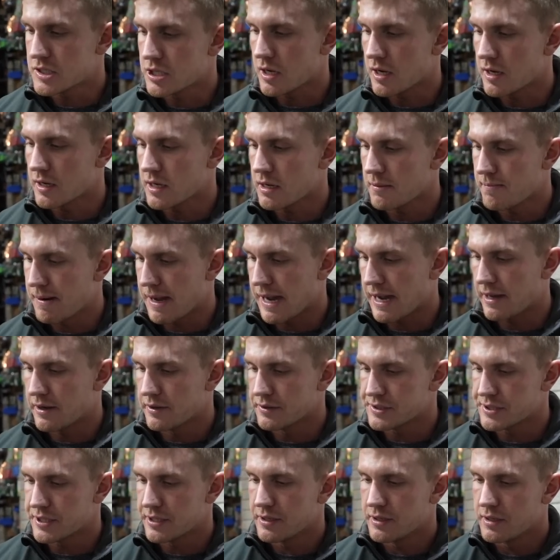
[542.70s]
talk
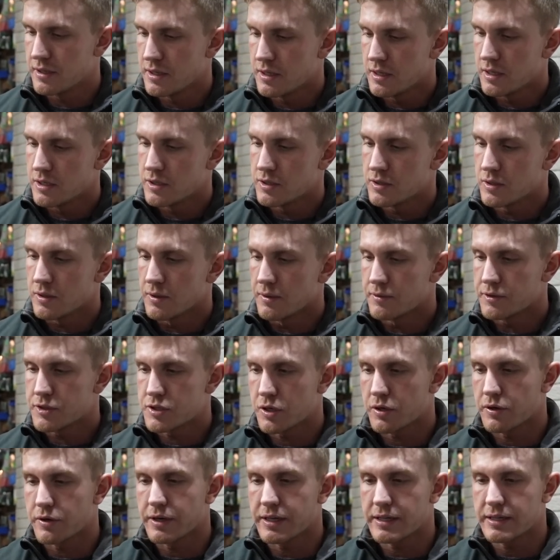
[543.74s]
about
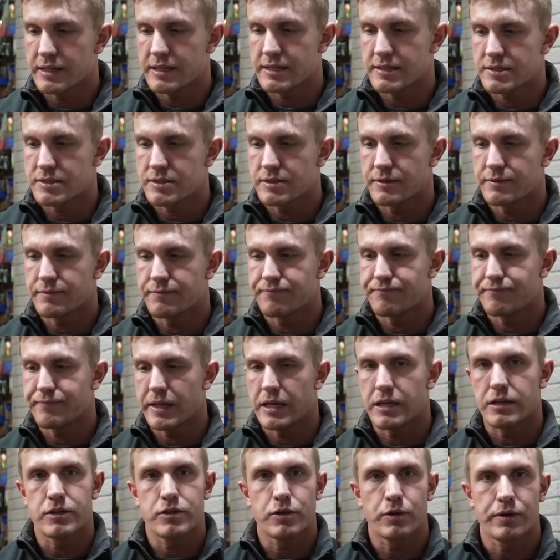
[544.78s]
turning this
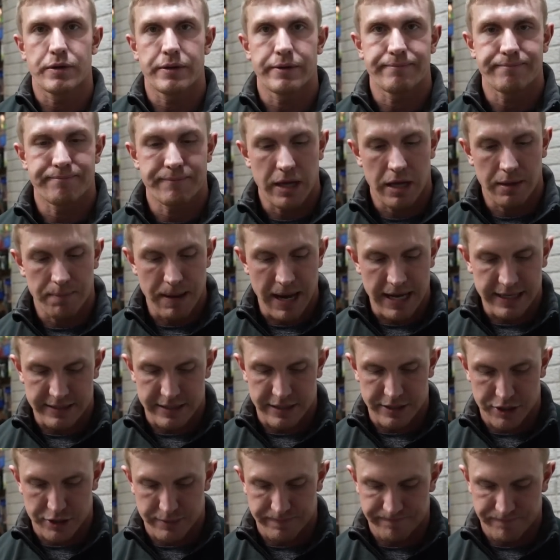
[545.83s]
into a, a back
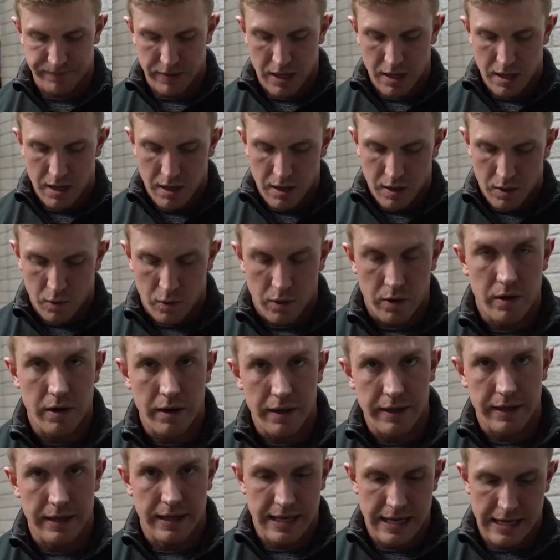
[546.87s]
tension or
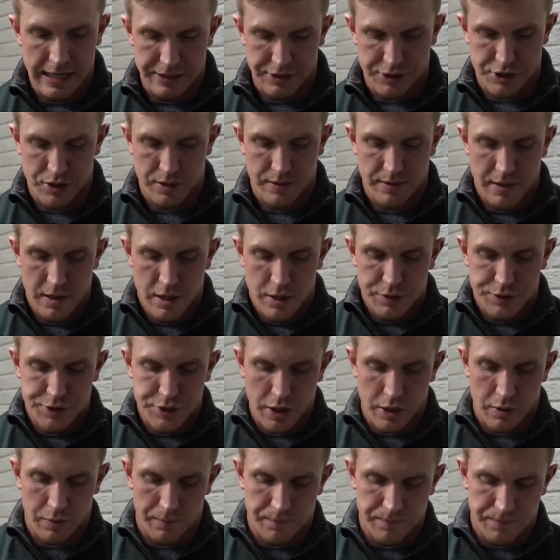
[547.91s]
a hinge.
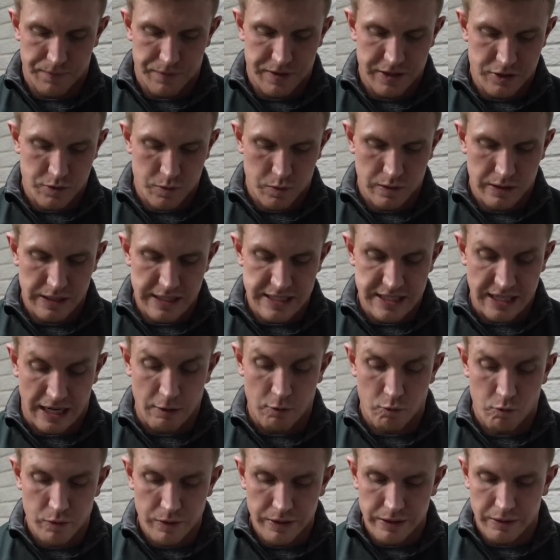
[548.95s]
So this release, I
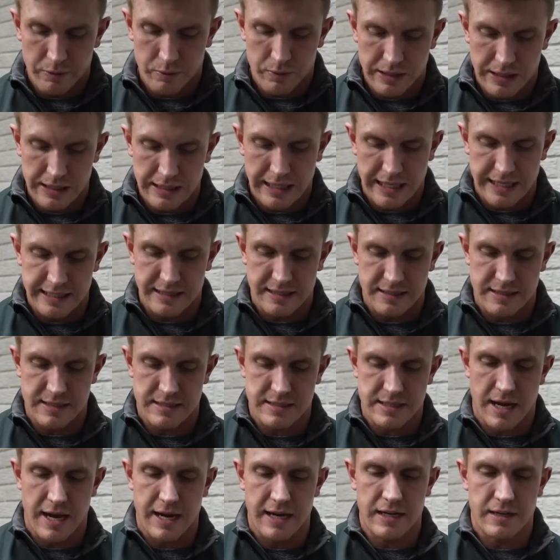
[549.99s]
really, really like the
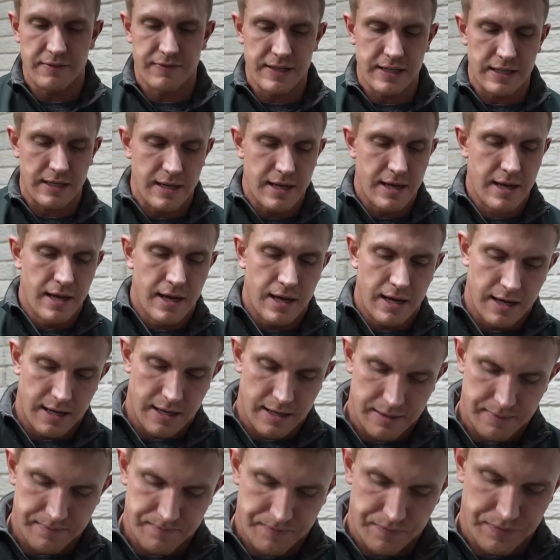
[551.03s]
design of it.
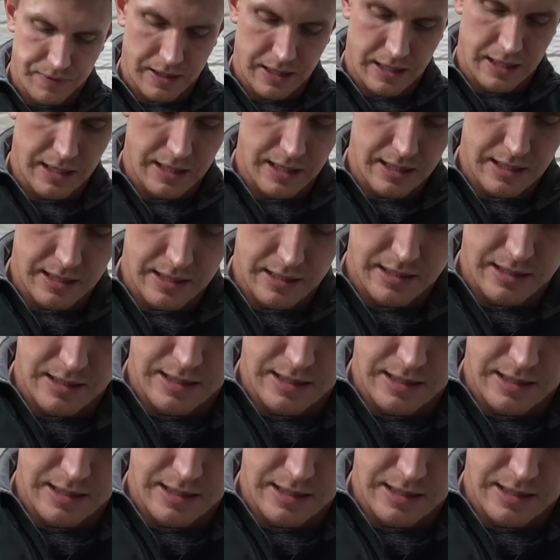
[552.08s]
Um, and